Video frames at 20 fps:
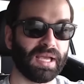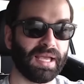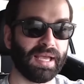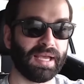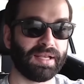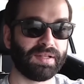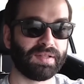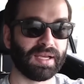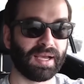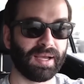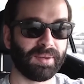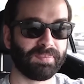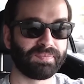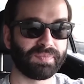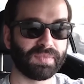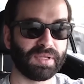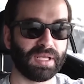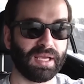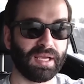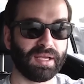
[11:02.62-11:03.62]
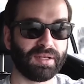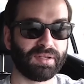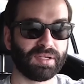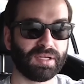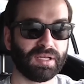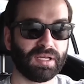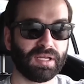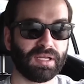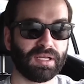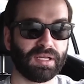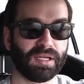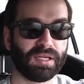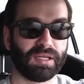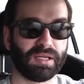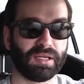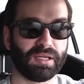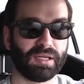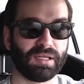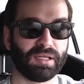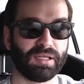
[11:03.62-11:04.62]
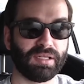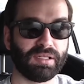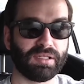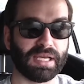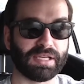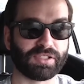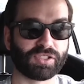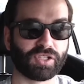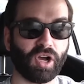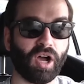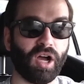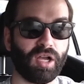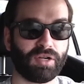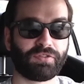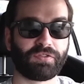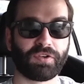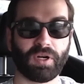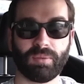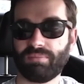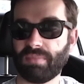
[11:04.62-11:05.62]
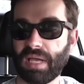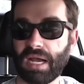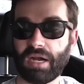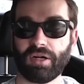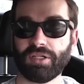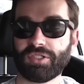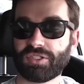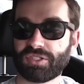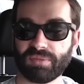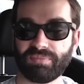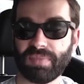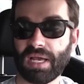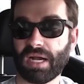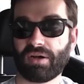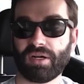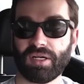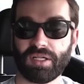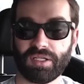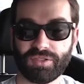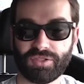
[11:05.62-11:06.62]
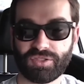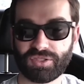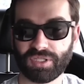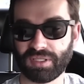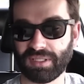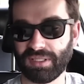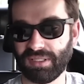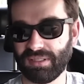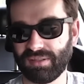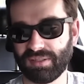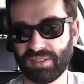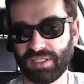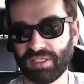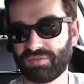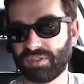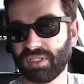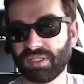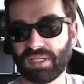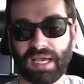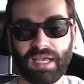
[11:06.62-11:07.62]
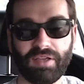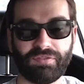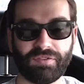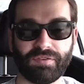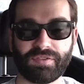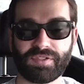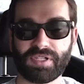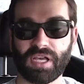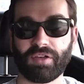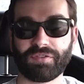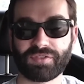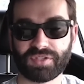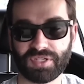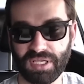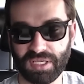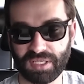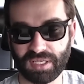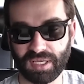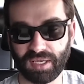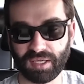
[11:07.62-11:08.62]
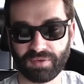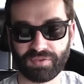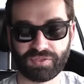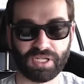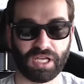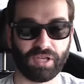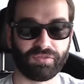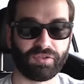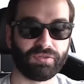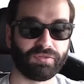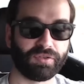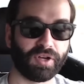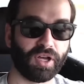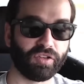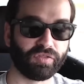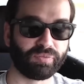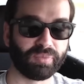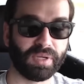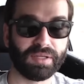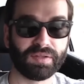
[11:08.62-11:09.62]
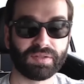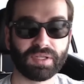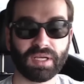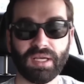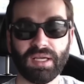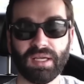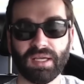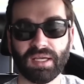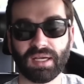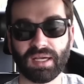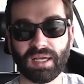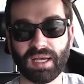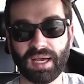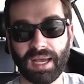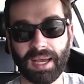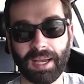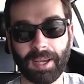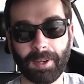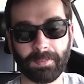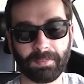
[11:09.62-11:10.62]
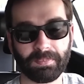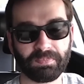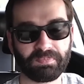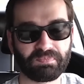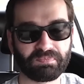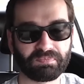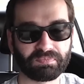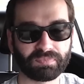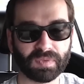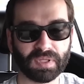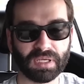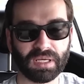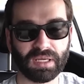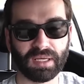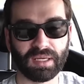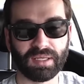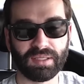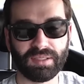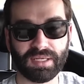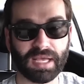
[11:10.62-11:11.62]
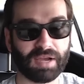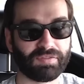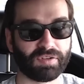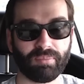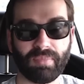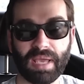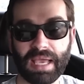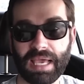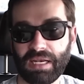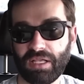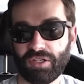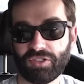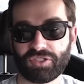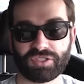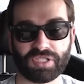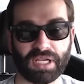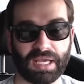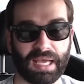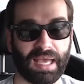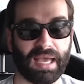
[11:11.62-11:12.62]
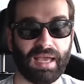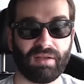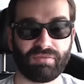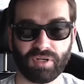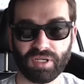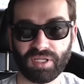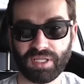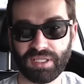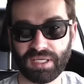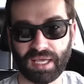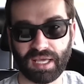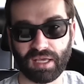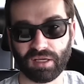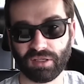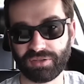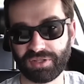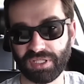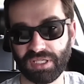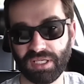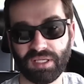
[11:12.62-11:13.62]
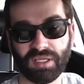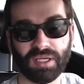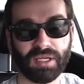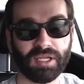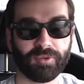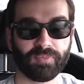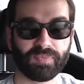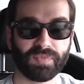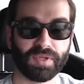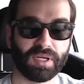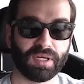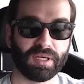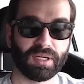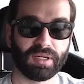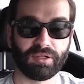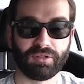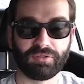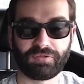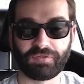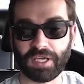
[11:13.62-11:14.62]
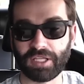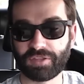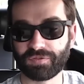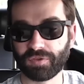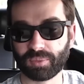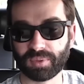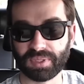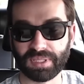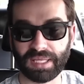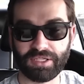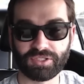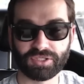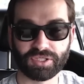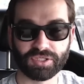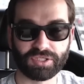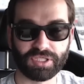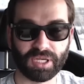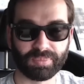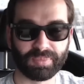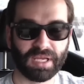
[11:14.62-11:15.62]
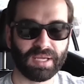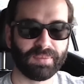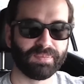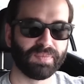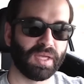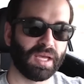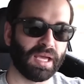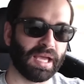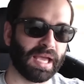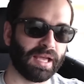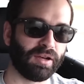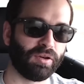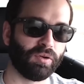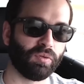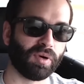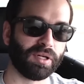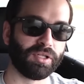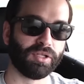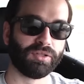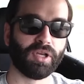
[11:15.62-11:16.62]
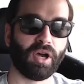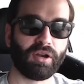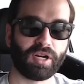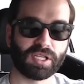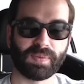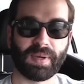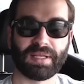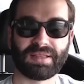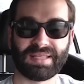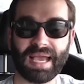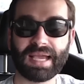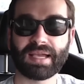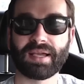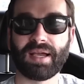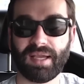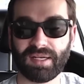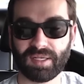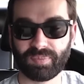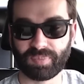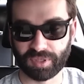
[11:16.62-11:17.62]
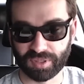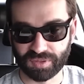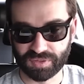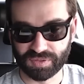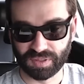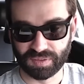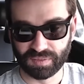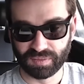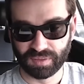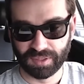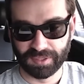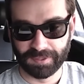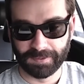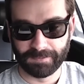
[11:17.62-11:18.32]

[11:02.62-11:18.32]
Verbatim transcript: and um, and has gone from marriage to marriage, uh, lived a life of self-seeking, of self-involvement, um, uh, never managed to have really a healthy, uh, faithful relationship. And what you'll notice about that kind of person